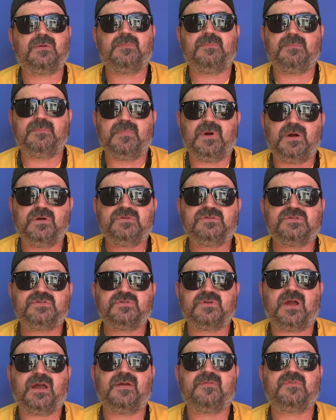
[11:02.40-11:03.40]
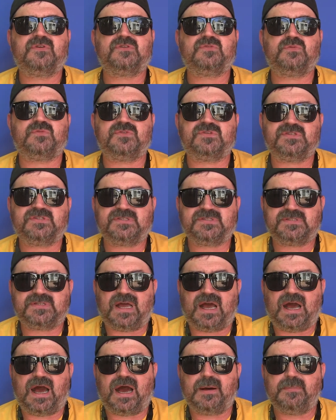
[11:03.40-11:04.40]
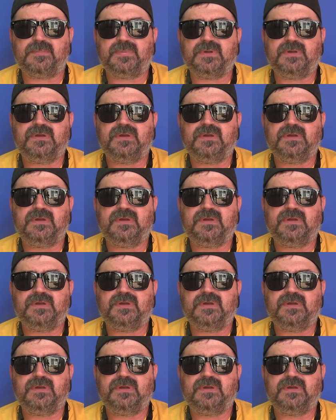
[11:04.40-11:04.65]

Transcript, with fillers: most drivers will stop